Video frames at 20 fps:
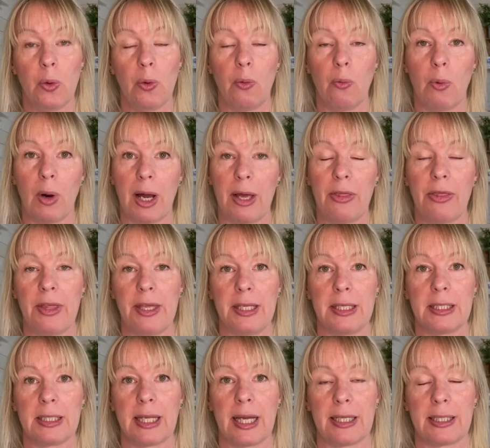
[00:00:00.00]
why
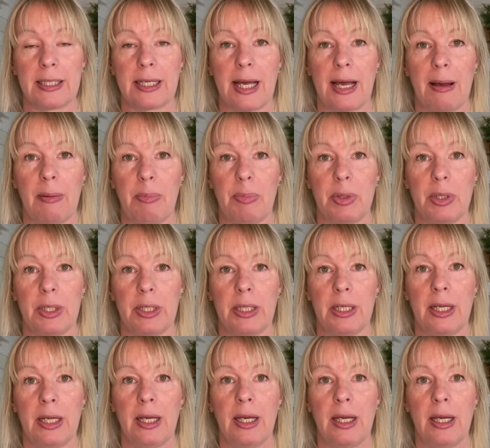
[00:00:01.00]
things had to happen